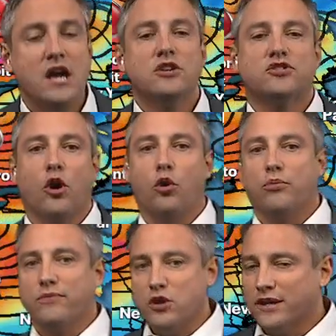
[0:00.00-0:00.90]
So
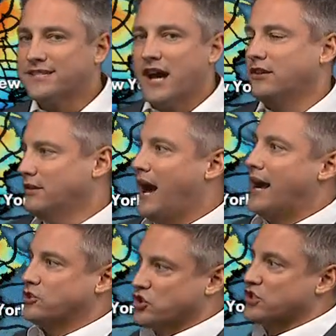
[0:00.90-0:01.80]
you can tell a
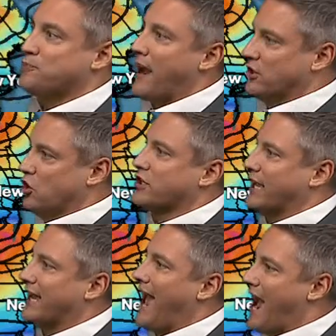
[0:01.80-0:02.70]
lot just by
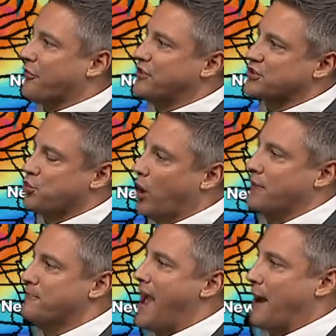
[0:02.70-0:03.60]
looking at this one
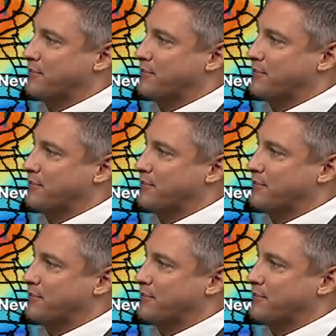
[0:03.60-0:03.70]
map.